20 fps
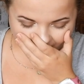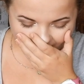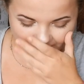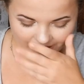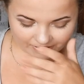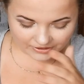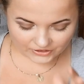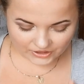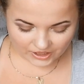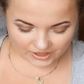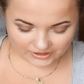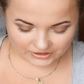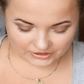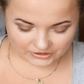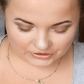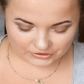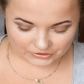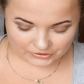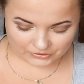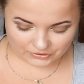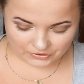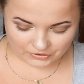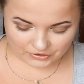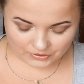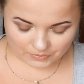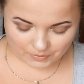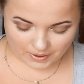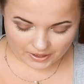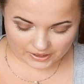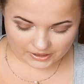I just
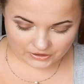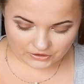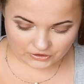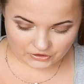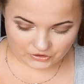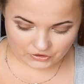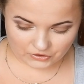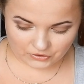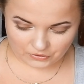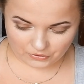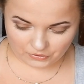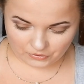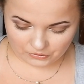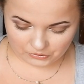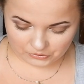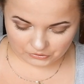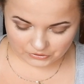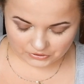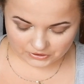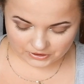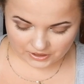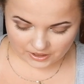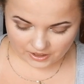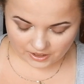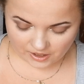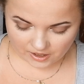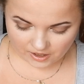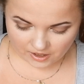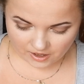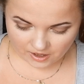took my shoes.
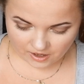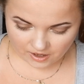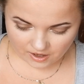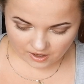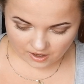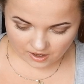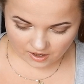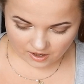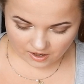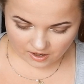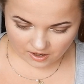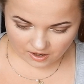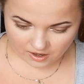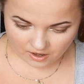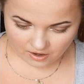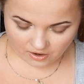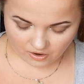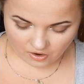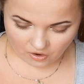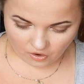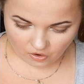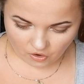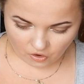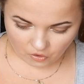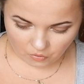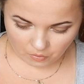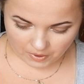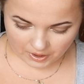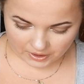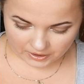
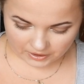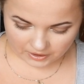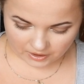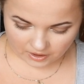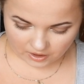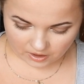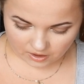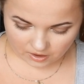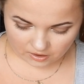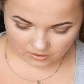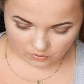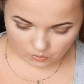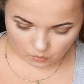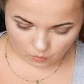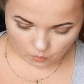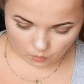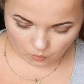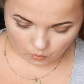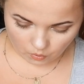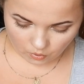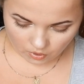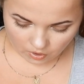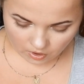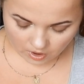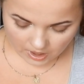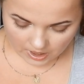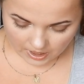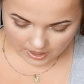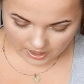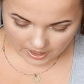Oh my god.
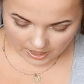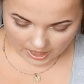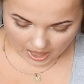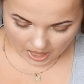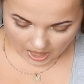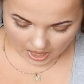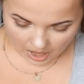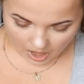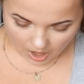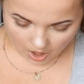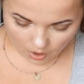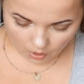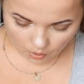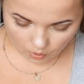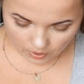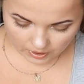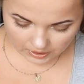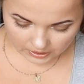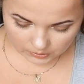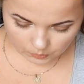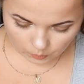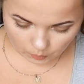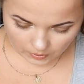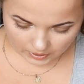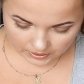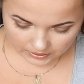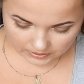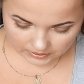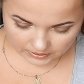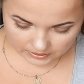How and
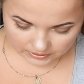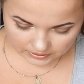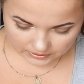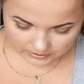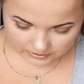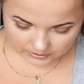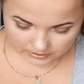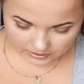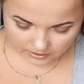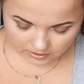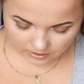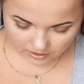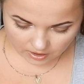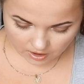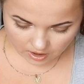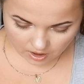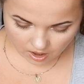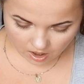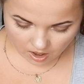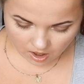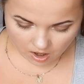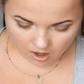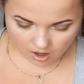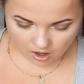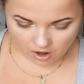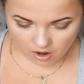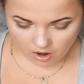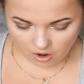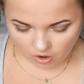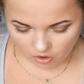when it...
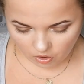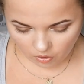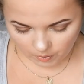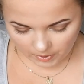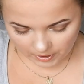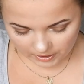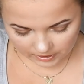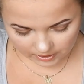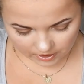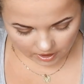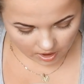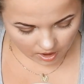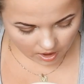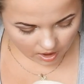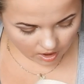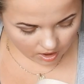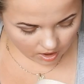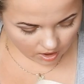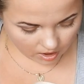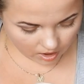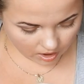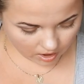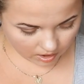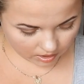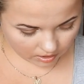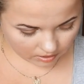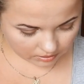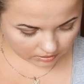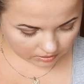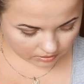Oh my
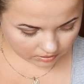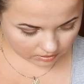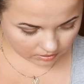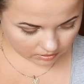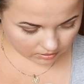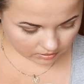god.